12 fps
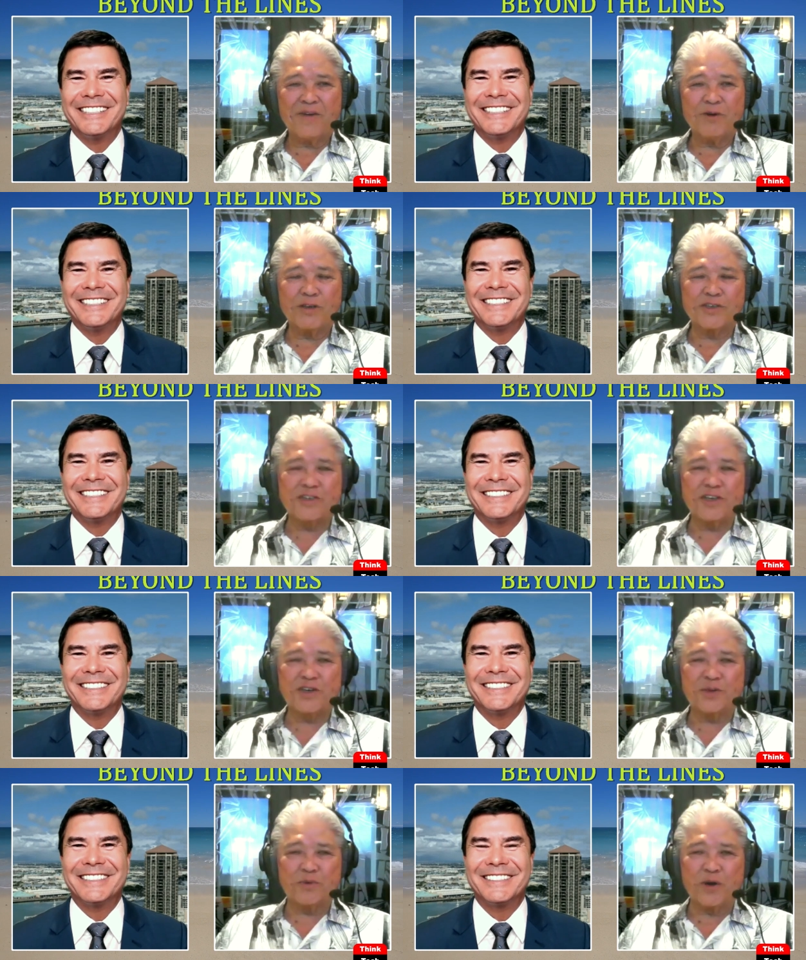Speaker 1: Hi,
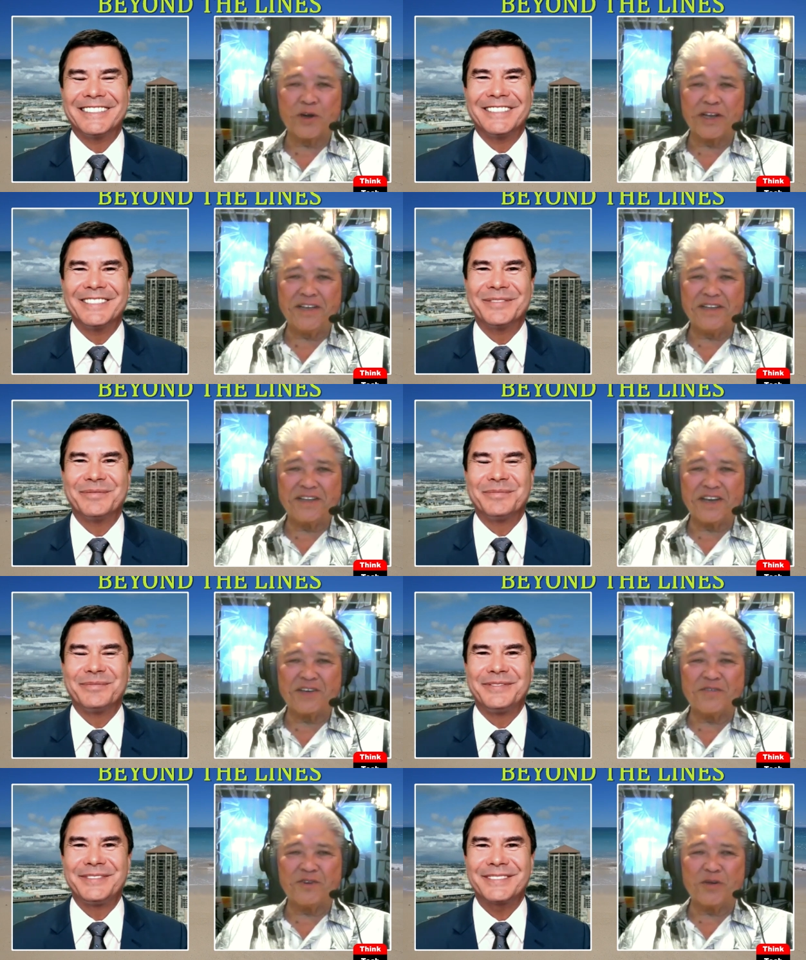Rusty. Good
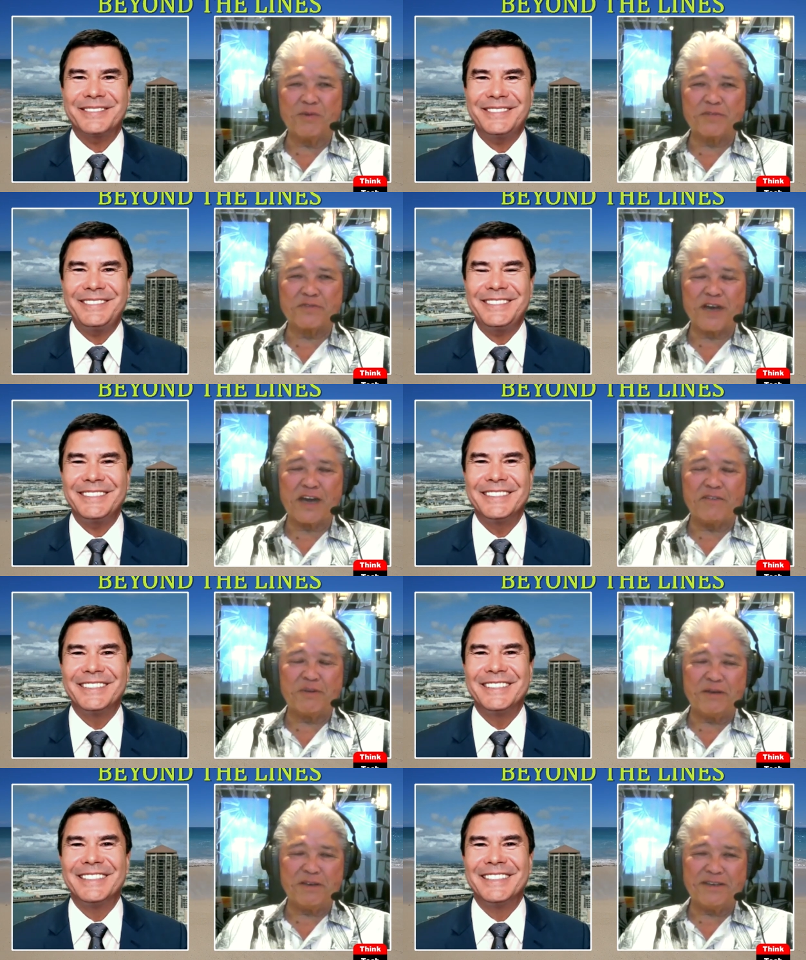morning. Thank you very much for
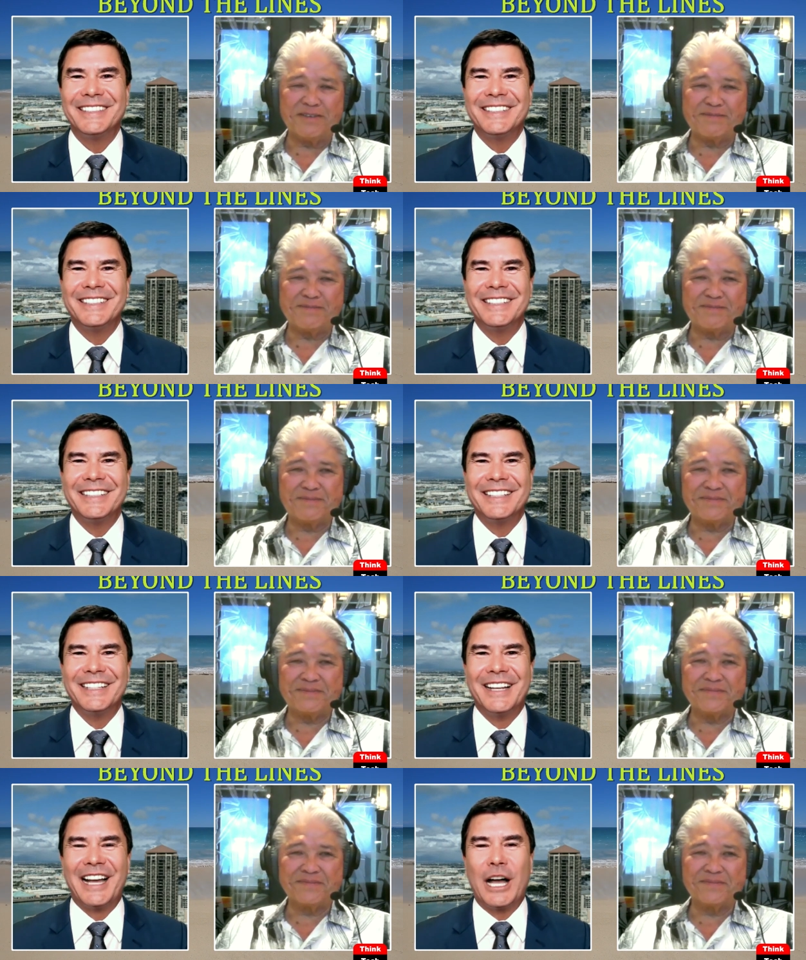having me.
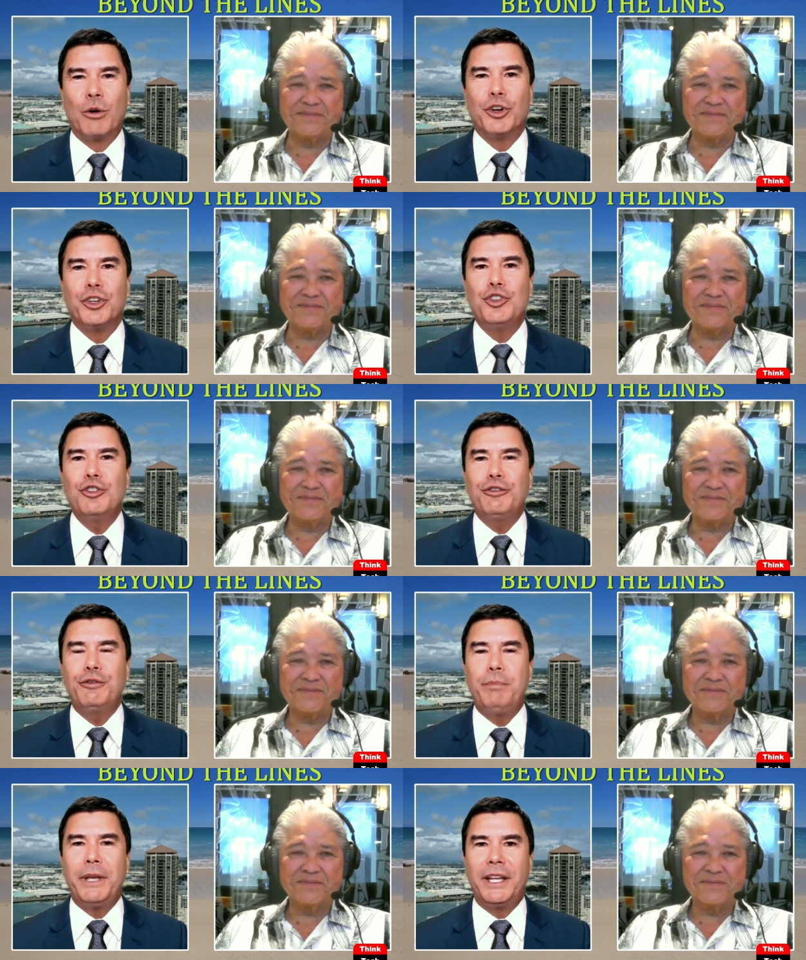
Speaker 2: Howard,
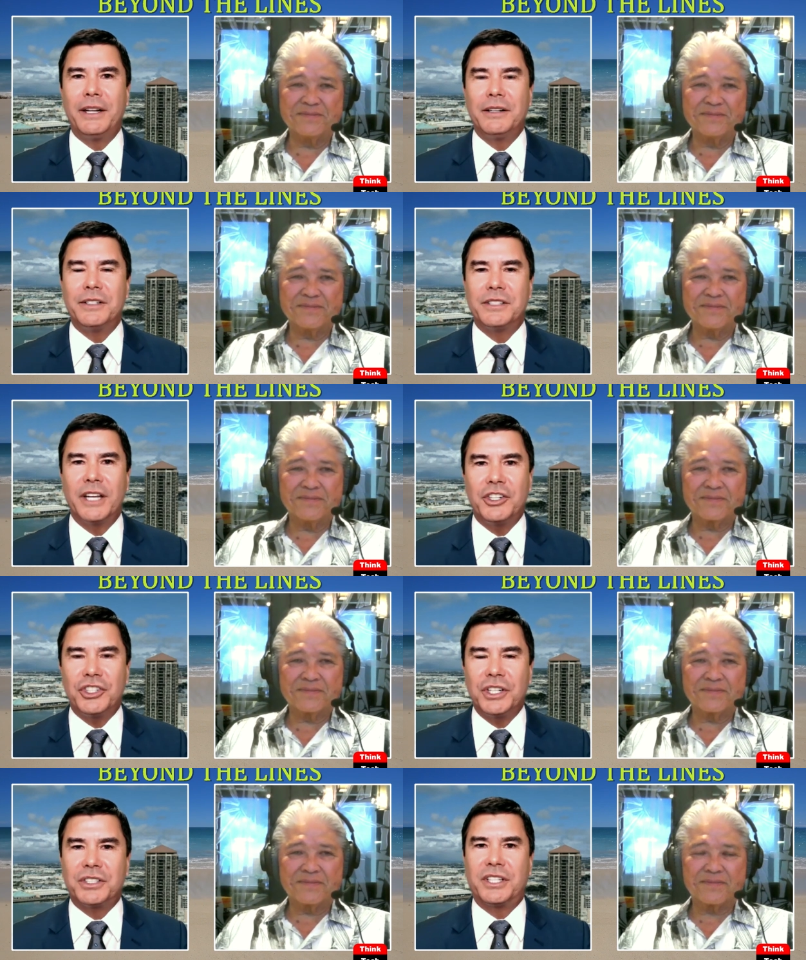you've been
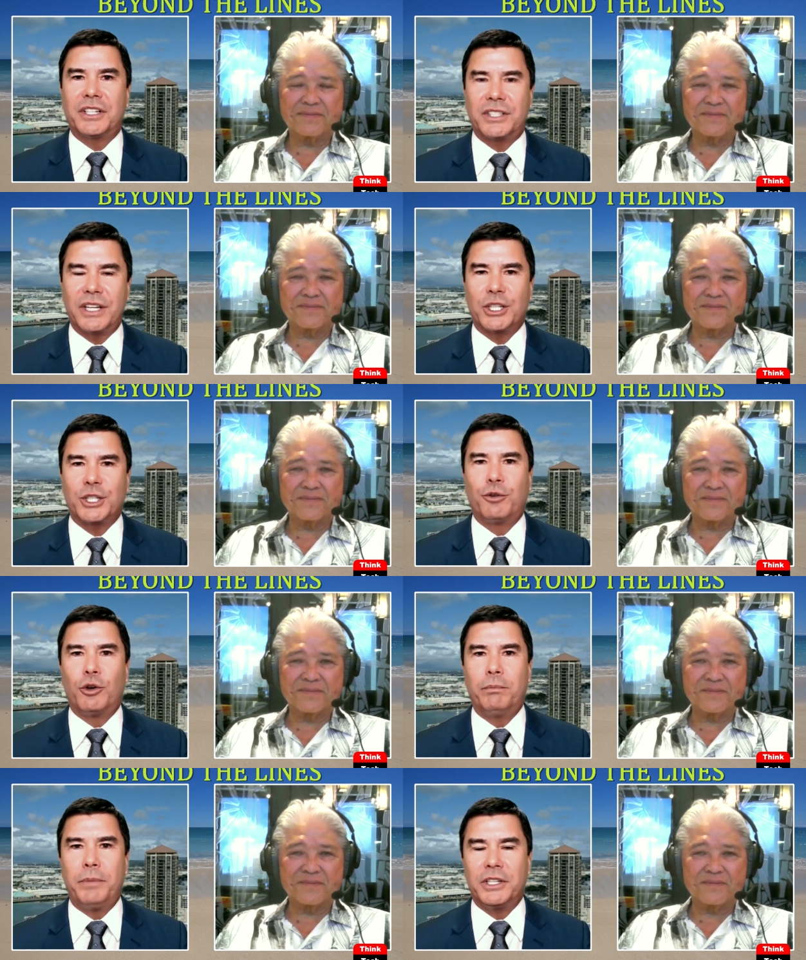such a
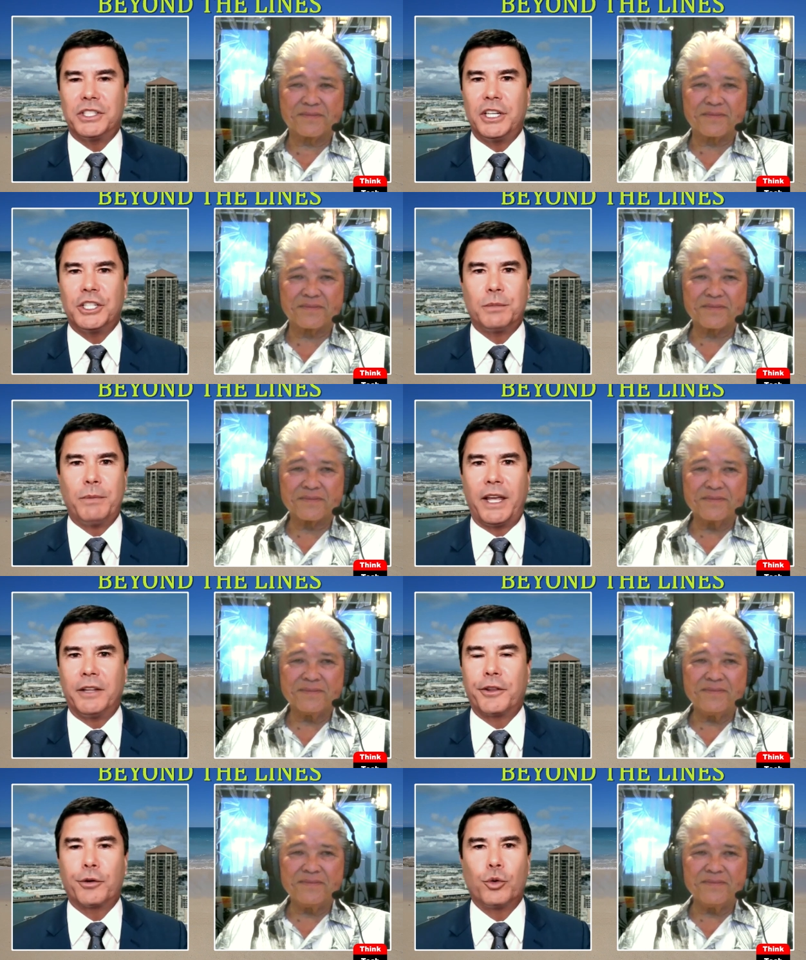successful
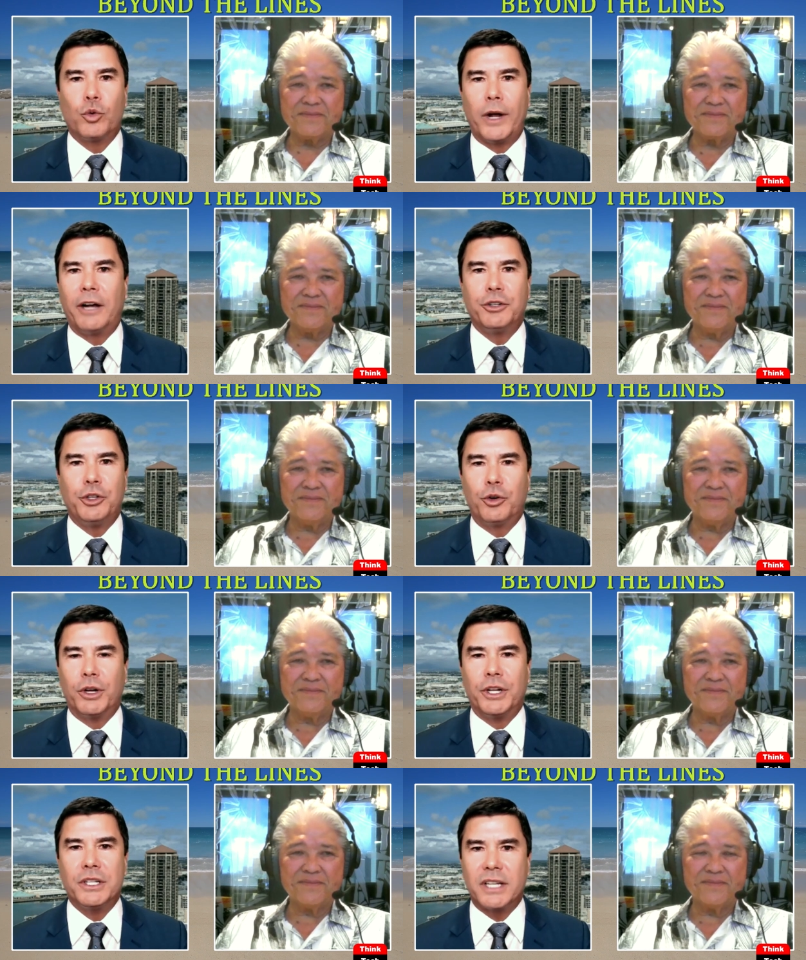businessman throughout
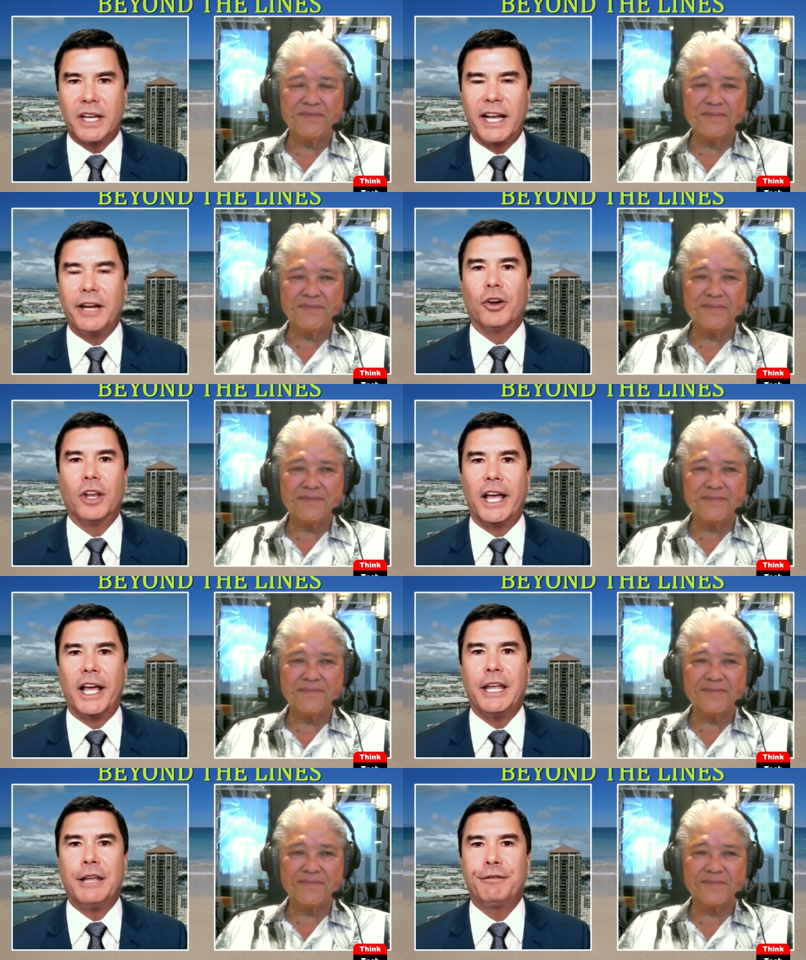your entire
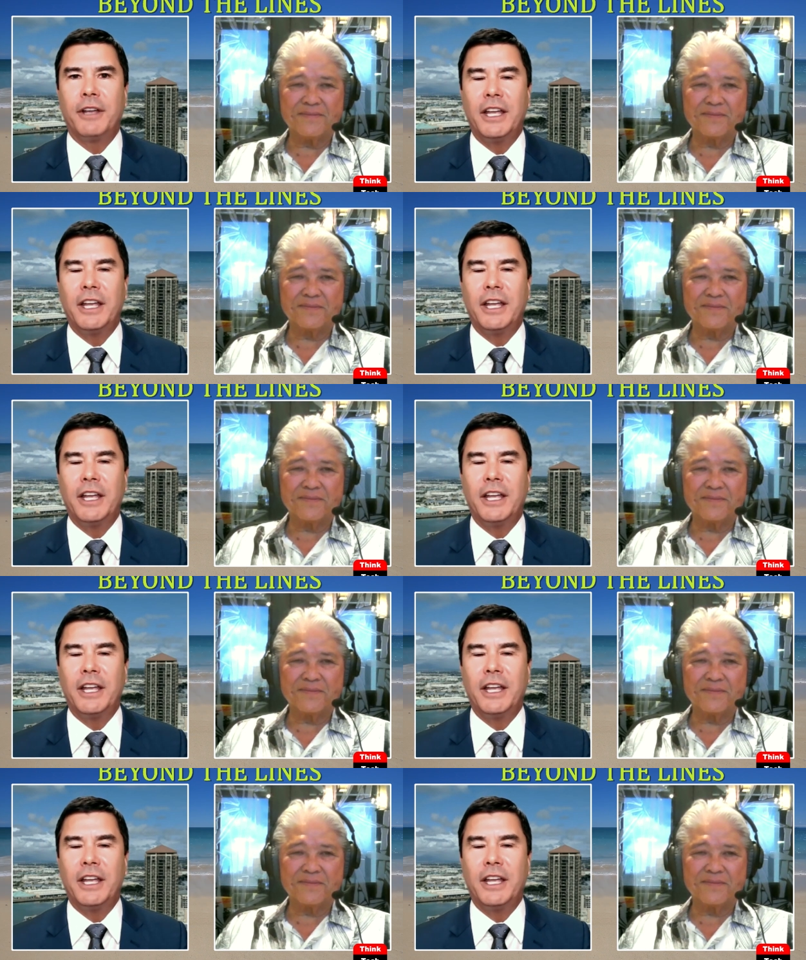life.